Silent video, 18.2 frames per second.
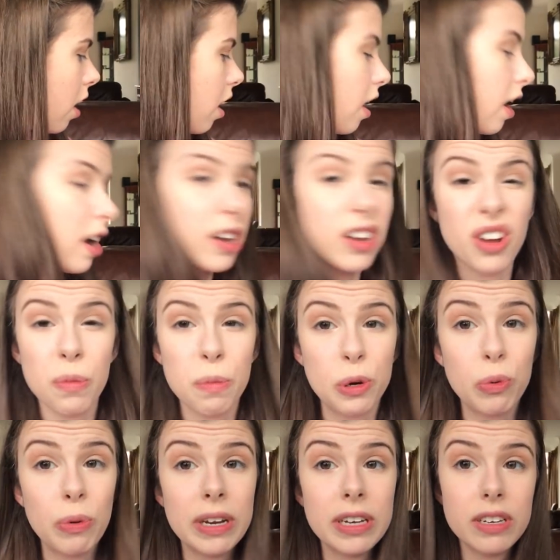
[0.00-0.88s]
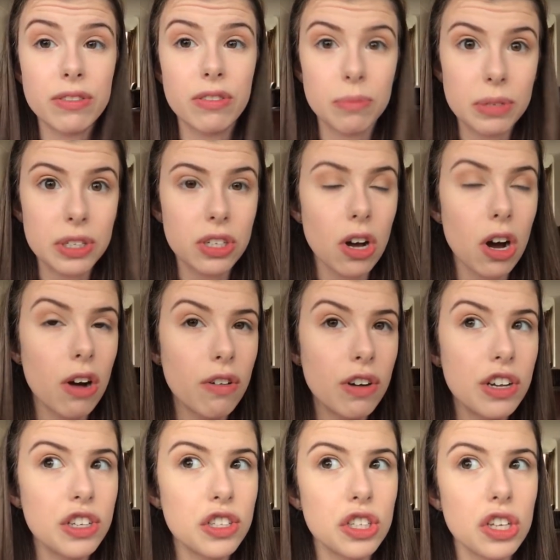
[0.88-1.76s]
I go between different
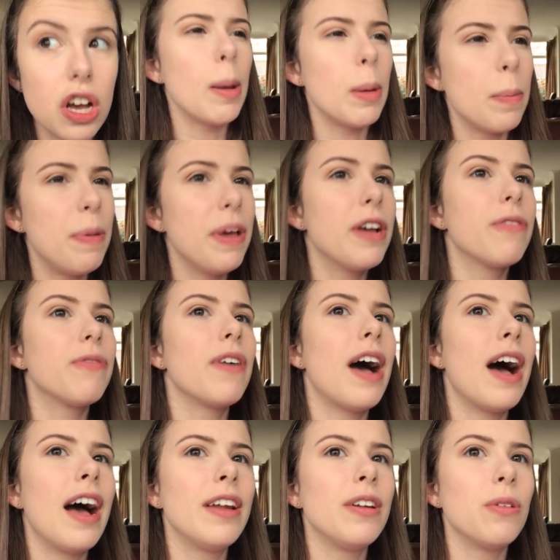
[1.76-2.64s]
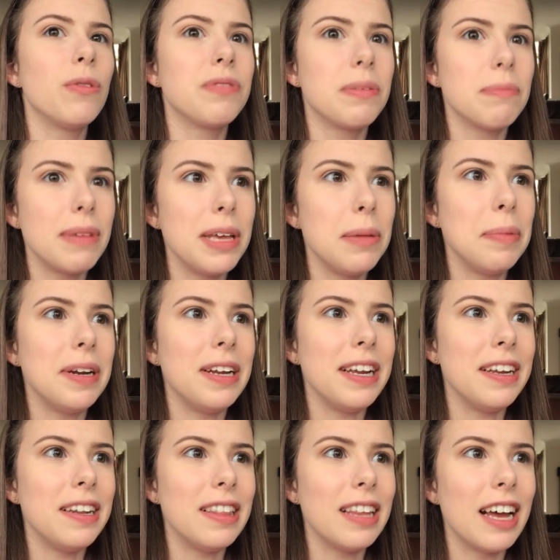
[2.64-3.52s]
mascaras. I'm a big fan of the
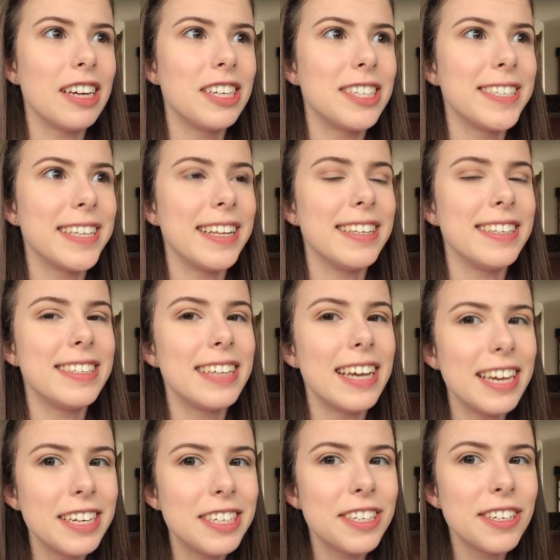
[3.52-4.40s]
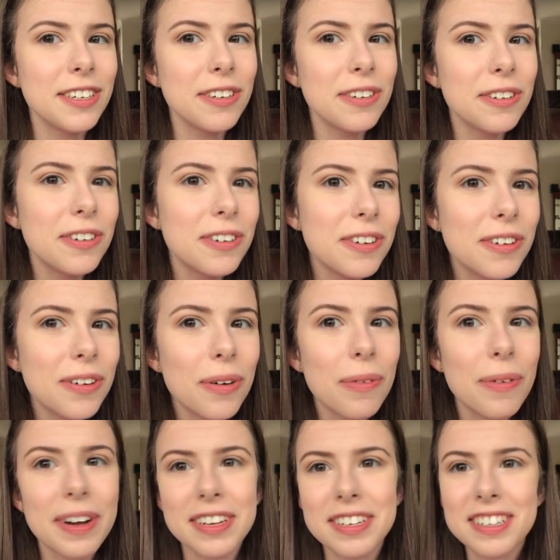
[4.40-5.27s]
Maybelline Lash
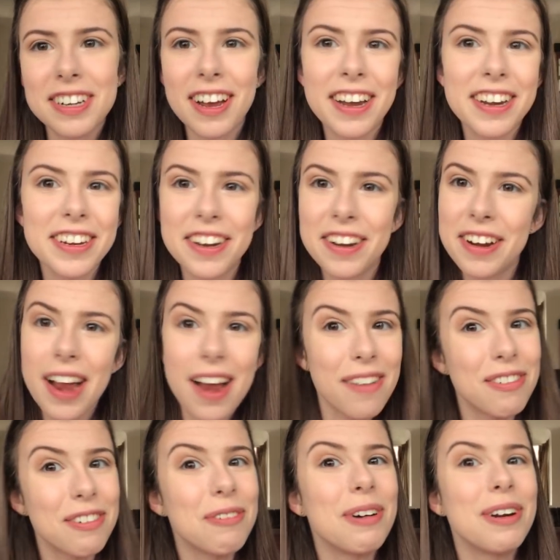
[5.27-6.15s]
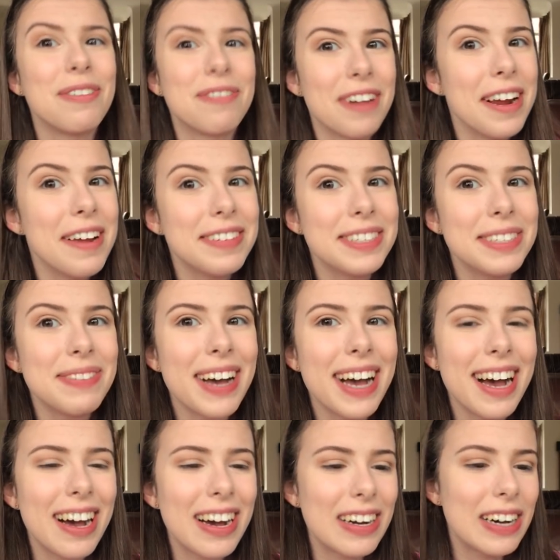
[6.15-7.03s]
Sensational, which I know everyone raves
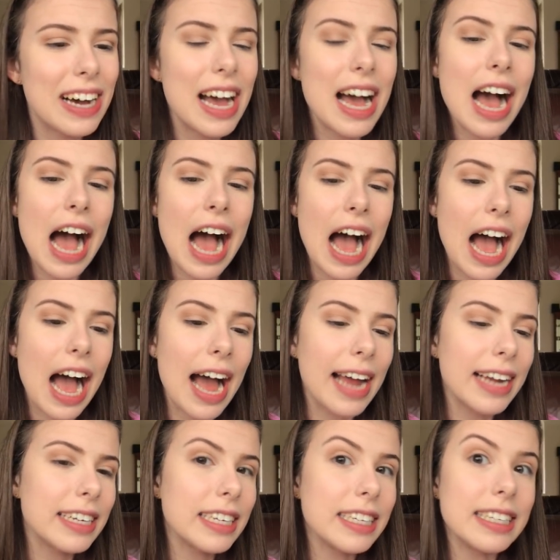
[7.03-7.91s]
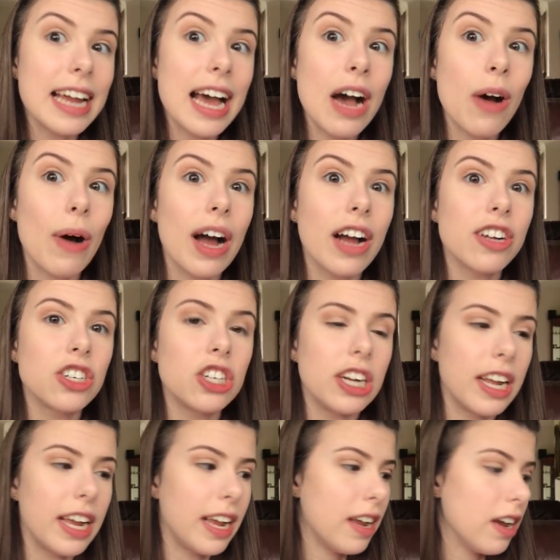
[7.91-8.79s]
about. And now,
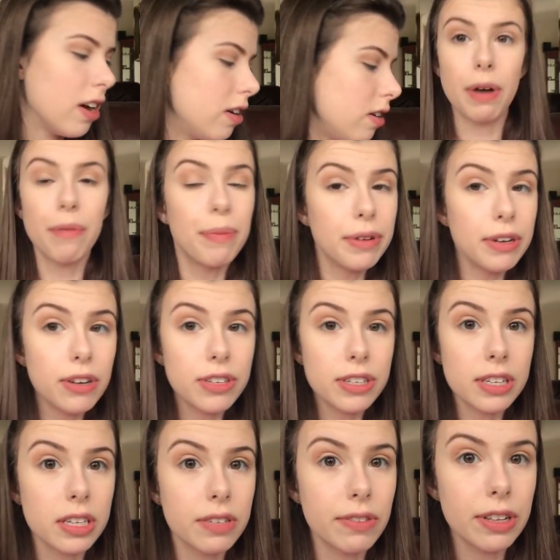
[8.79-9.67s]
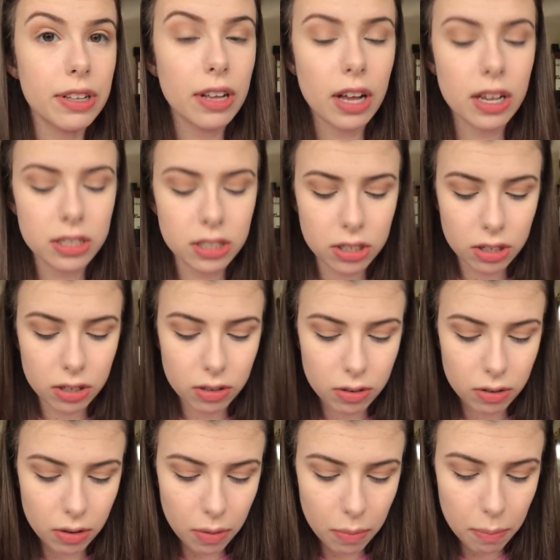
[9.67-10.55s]
actually, I've been using this for the last
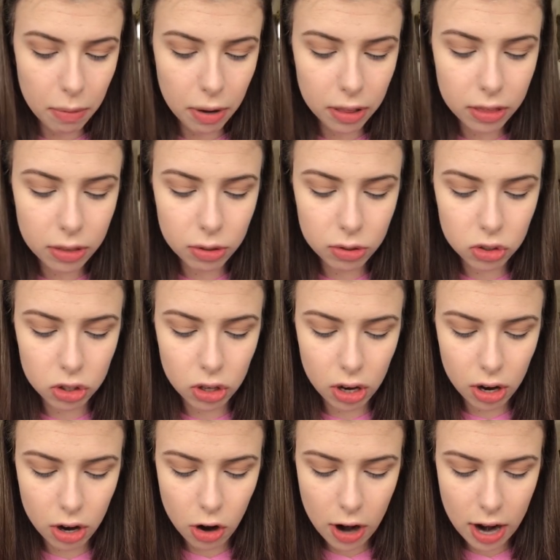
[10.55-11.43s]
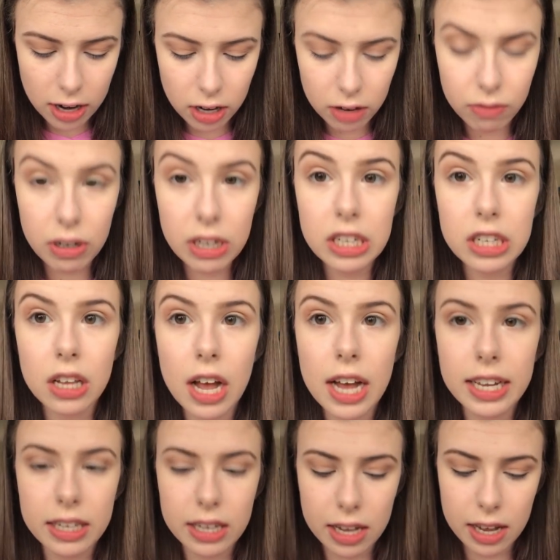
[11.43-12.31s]
month or so and I really
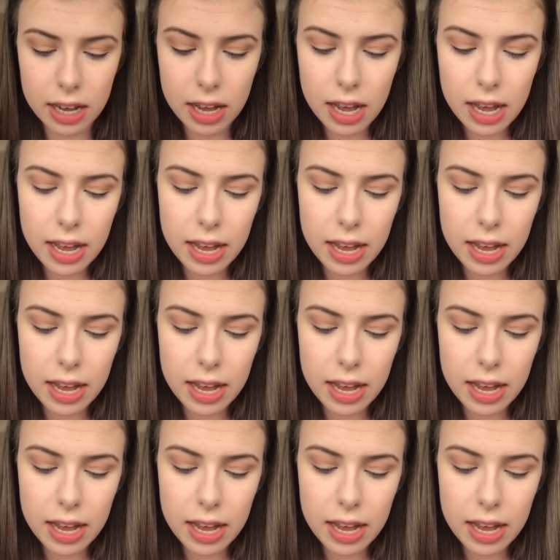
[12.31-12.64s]
like it.